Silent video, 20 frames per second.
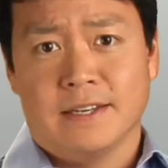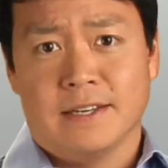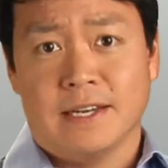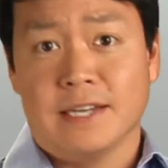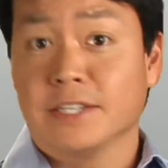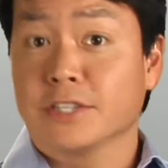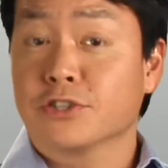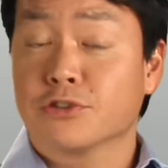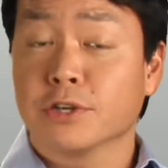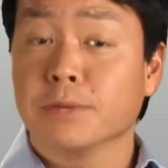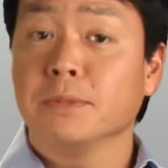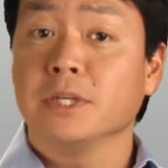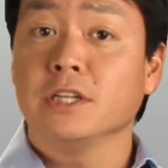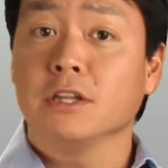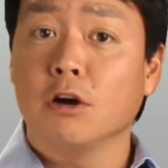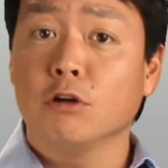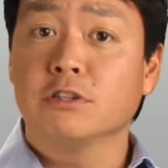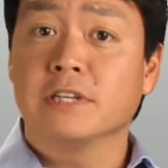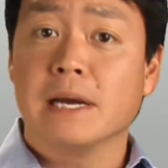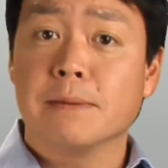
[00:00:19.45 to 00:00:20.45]
At extremely
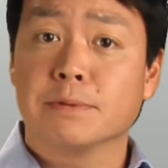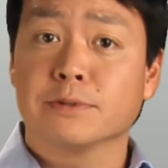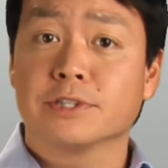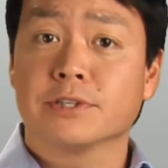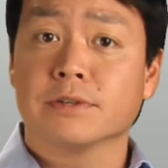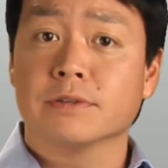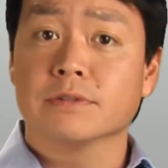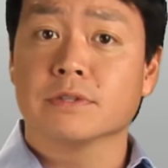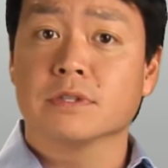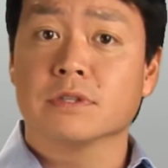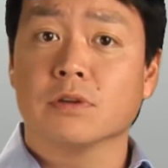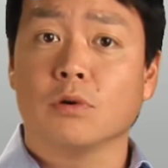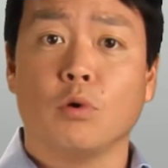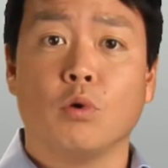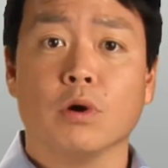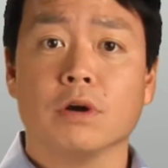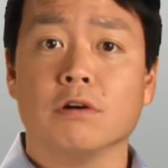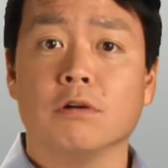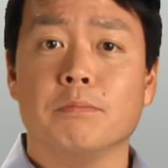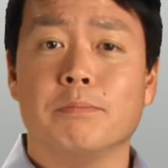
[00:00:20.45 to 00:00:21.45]
low temperatures, the
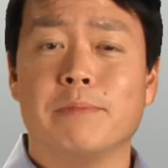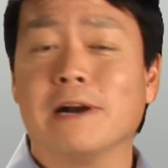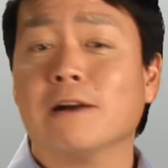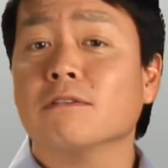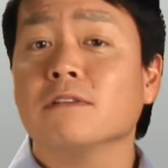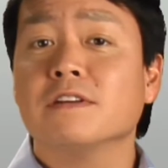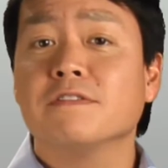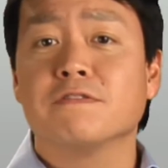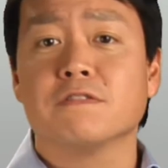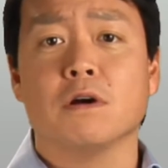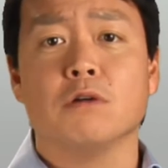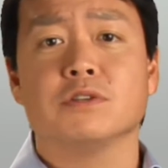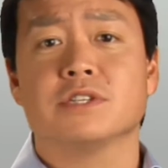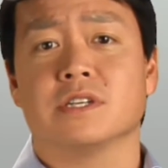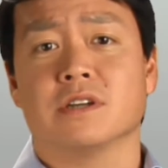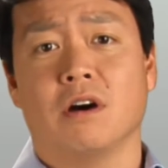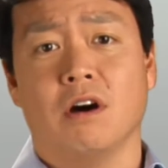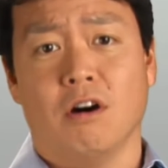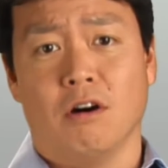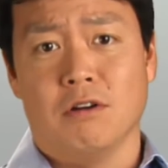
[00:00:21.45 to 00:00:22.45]
oil barely flows at
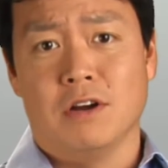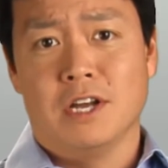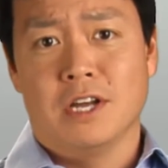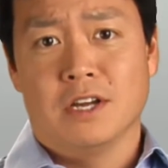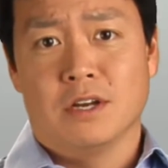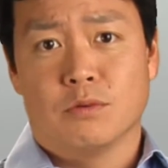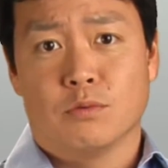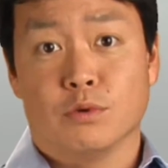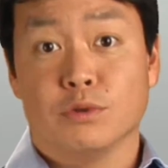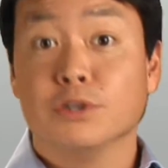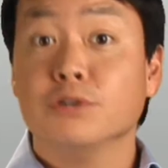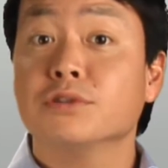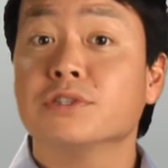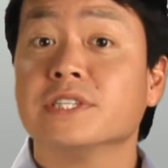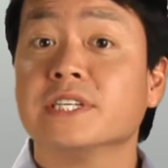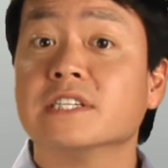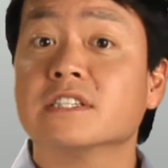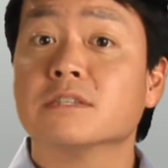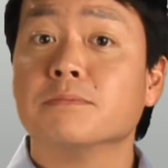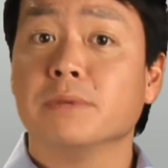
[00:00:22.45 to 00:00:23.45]
all,
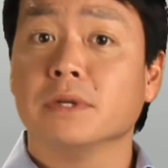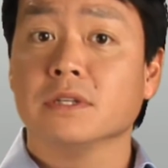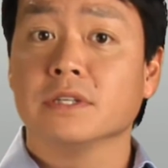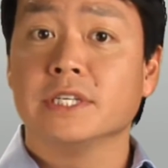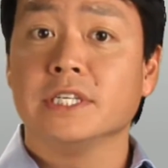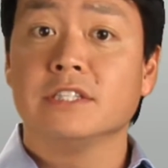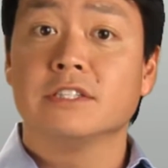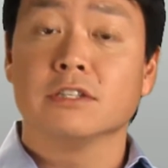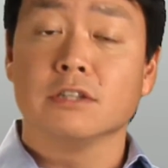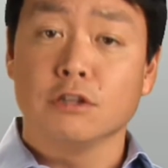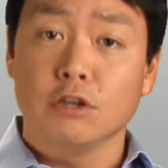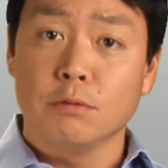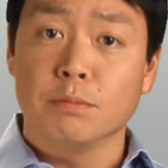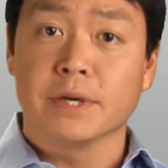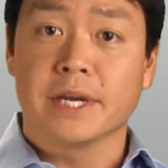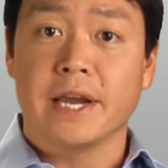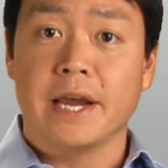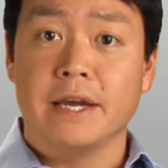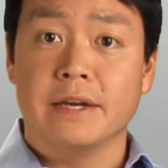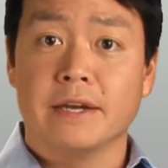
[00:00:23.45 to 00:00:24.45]
reducing its ability to
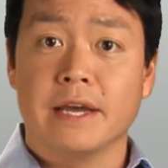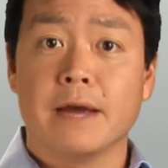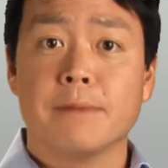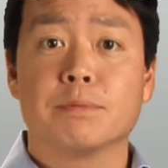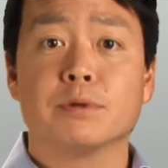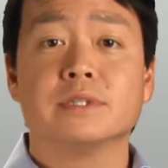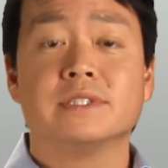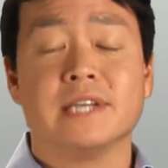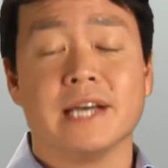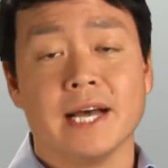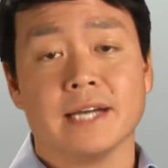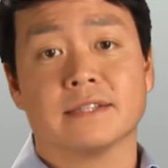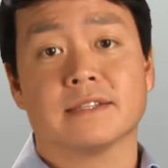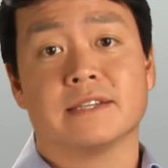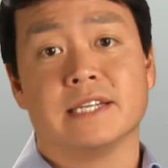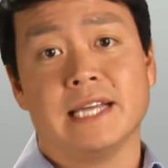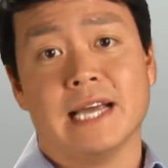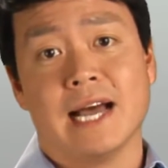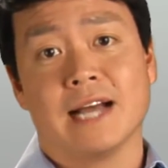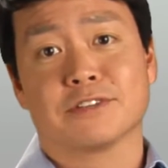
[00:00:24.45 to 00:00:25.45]
lubricate and protect
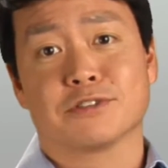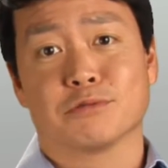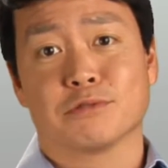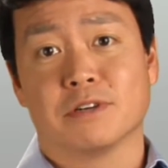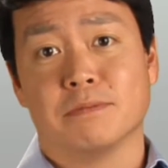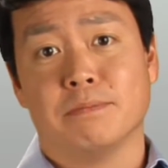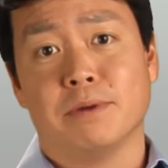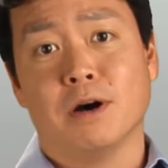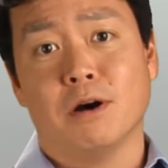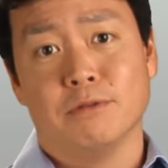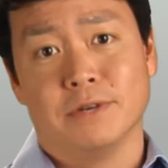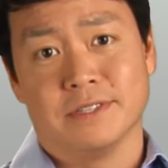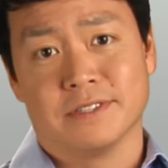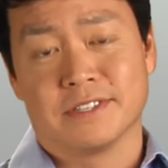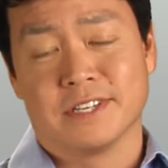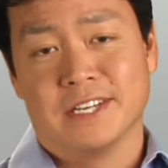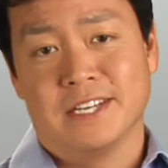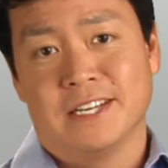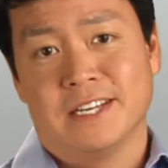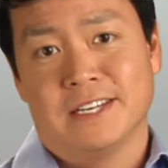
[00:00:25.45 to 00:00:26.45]
the axle
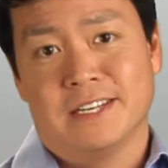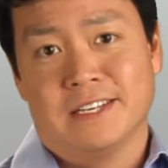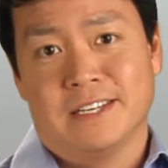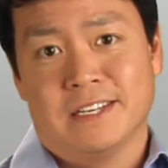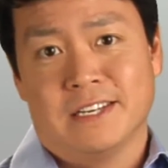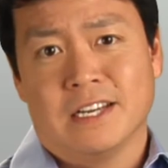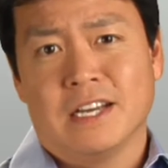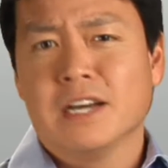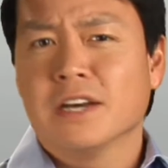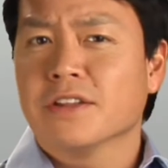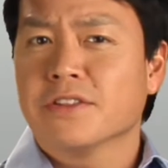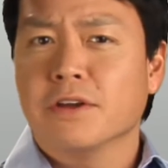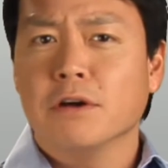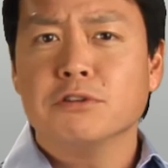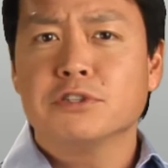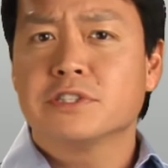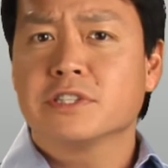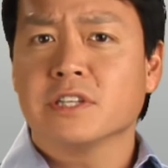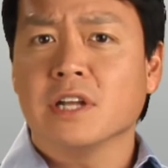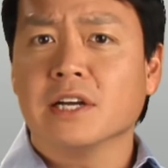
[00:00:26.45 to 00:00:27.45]
components.
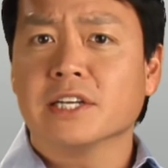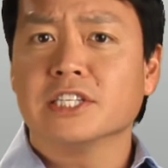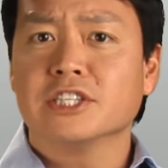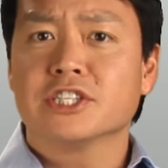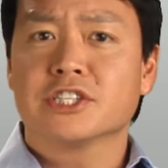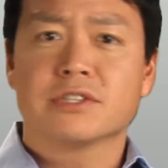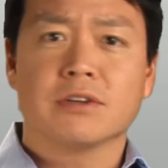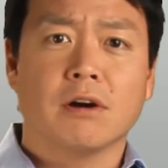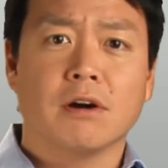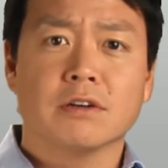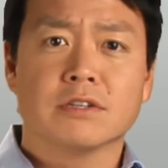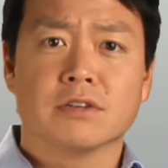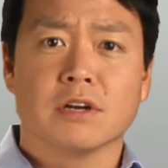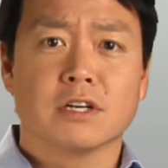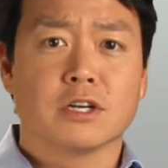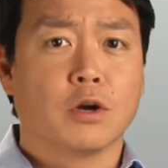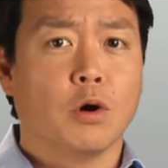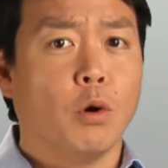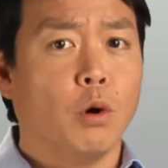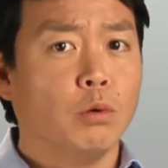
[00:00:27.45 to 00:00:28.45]
Those sluggish starts
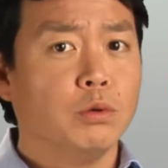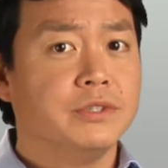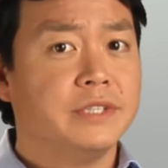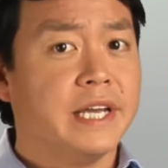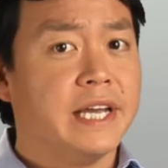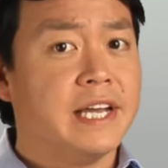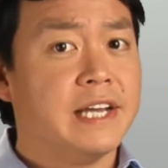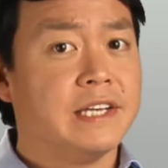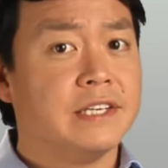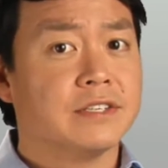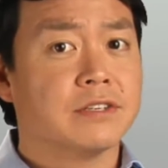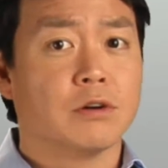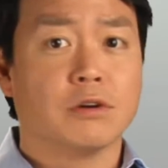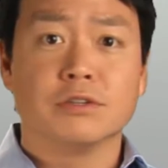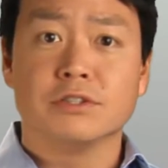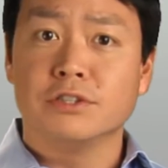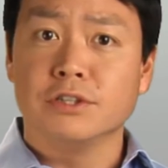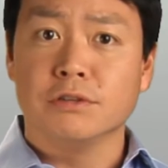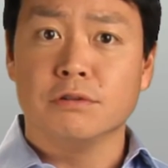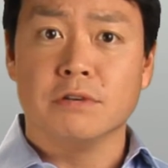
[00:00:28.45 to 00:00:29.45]
on cold days are
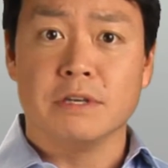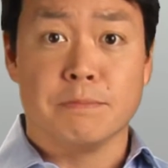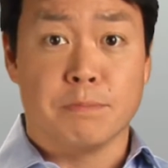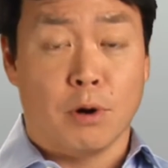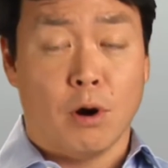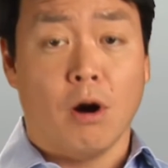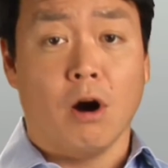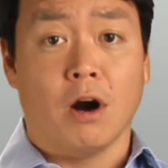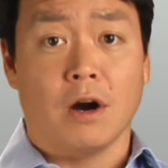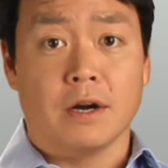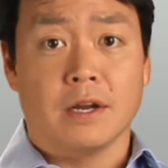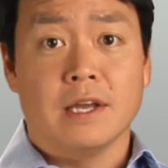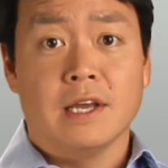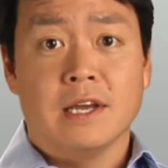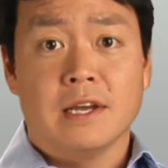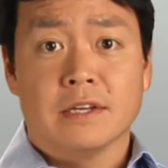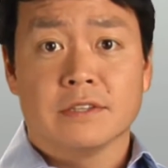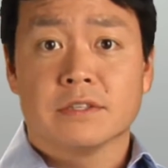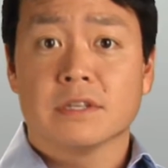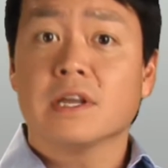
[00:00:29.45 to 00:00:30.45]
due in part
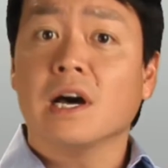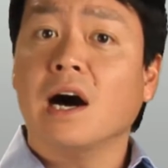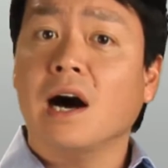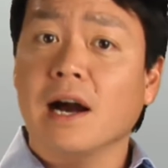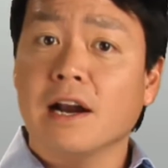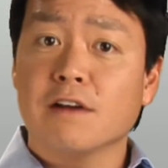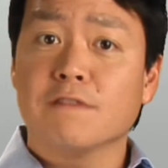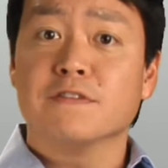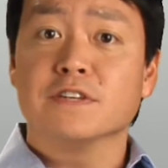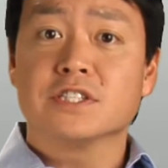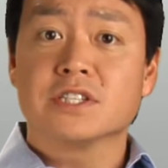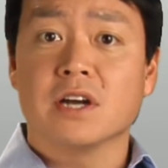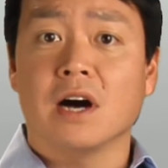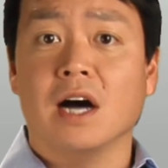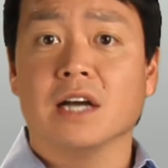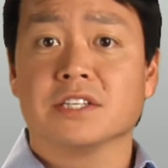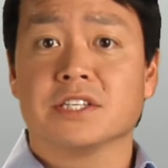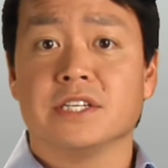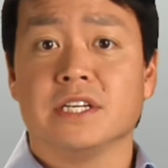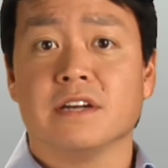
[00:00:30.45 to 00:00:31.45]
to the higher
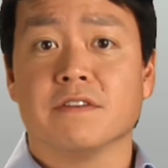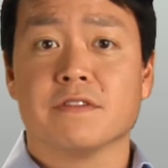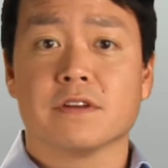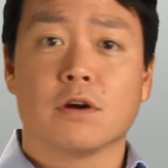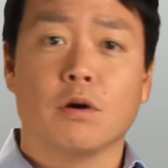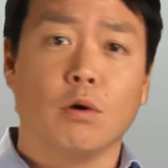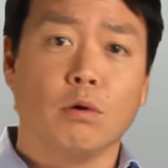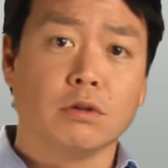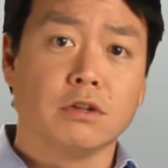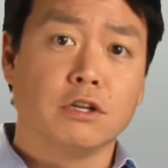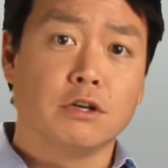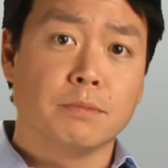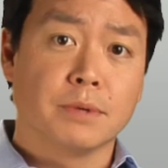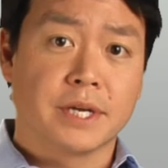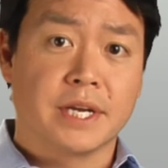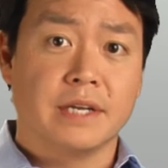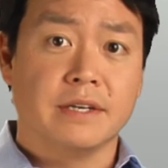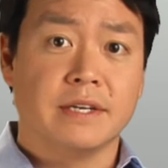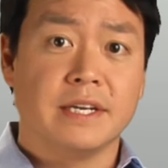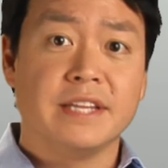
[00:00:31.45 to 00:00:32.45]
viscosity of the cold
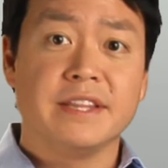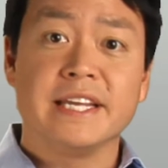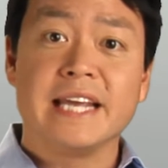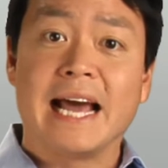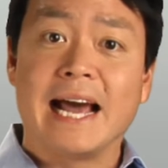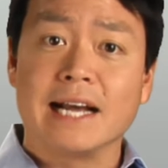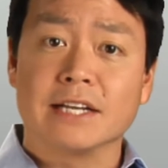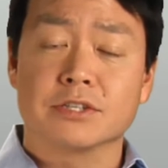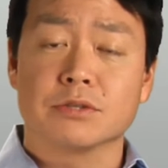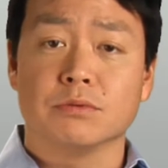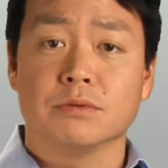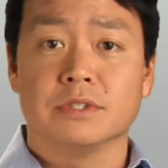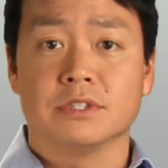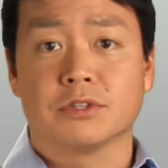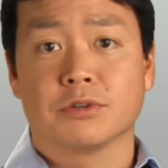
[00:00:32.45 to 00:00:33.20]
lubricant in the axle and